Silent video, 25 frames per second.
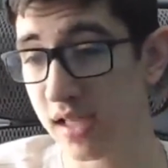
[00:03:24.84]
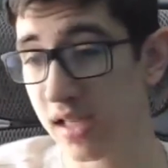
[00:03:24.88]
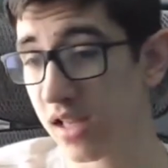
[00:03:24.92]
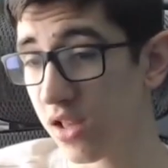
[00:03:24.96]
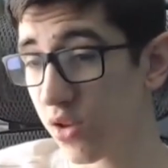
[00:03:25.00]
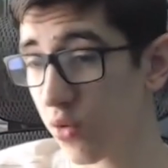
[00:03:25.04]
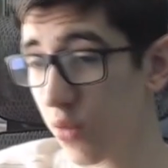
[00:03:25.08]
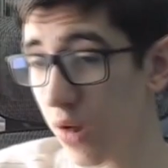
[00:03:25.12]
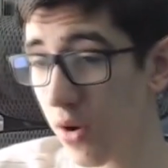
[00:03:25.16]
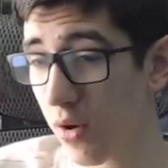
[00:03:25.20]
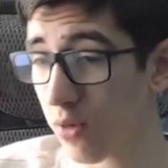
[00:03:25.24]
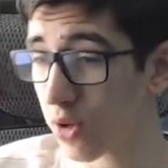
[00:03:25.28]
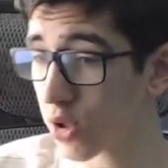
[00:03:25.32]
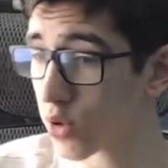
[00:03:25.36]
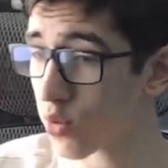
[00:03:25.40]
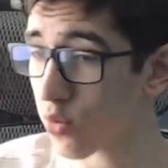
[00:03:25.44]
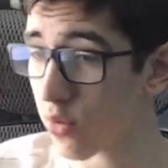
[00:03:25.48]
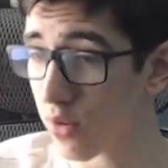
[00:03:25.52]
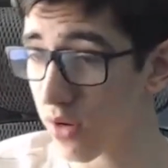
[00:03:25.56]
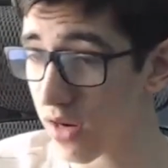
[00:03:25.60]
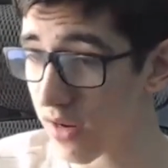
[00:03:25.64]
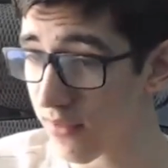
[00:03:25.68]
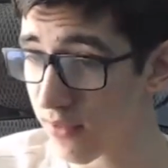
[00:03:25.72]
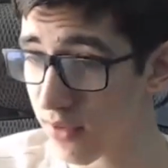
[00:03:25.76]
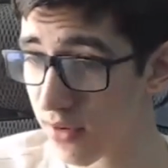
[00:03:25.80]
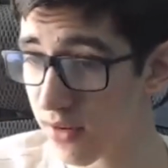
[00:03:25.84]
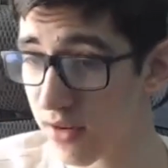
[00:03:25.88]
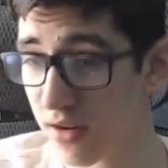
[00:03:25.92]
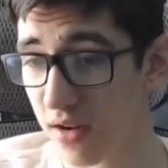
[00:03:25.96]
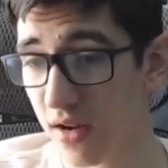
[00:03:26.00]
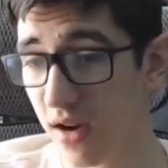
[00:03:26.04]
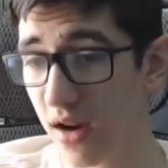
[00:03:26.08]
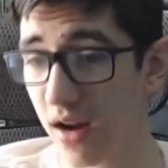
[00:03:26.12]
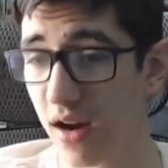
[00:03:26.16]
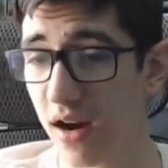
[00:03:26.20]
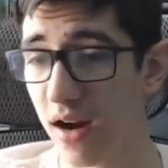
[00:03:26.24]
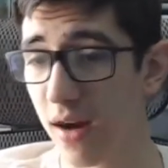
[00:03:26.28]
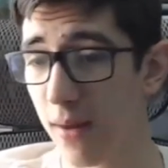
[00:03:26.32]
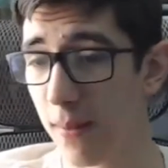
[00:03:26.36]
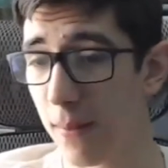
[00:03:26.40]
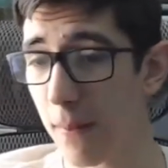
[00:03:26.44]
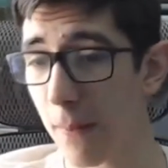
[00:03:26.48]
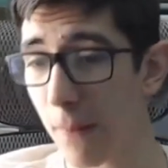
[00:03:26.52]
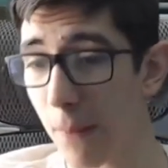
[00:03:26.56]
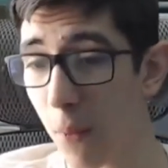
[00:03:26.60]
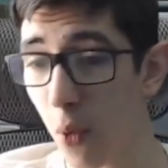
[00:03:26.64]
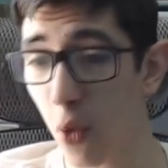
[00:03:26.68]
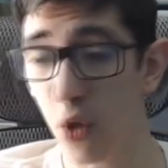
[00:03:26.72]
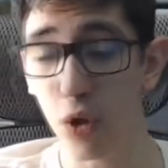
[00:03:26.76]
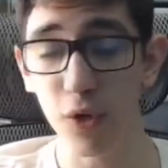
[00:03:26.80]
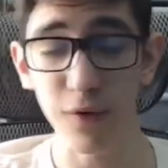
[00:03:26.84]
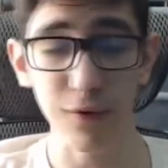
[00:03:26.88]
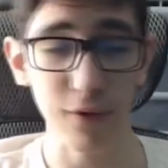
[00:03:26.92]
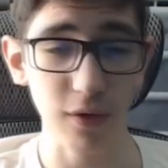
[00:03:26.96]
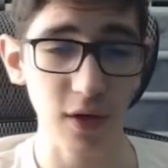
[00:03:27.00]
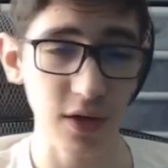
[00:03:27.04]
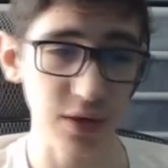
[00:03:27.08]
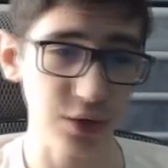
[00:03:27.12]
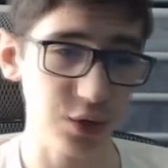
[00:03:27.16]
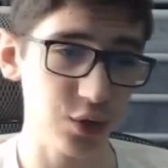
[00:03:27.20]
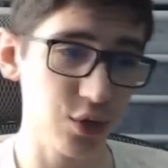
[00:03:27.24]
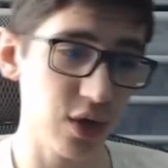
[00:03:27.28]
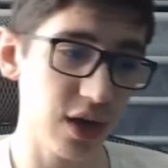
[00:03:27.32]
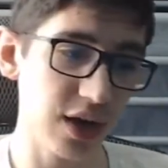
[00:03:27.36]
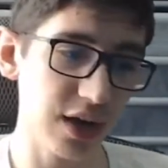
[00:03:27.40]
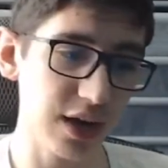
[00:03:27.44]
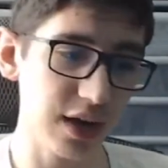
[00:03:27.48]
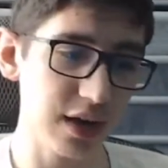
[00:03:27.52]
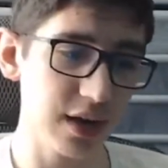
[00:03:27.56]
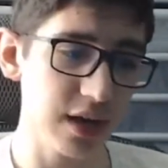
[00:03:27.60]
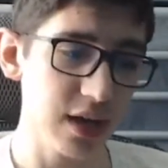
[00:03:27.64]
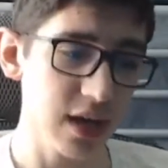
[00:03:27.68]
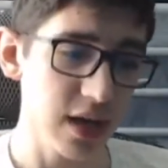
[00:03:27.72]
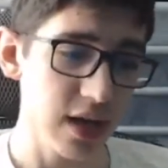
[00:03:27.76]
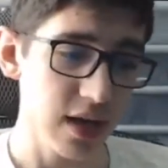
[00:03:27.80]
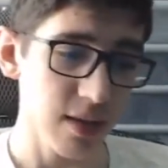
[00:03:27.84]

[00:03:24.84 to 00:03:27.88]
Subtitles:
hit in the way, which were even more frustrating.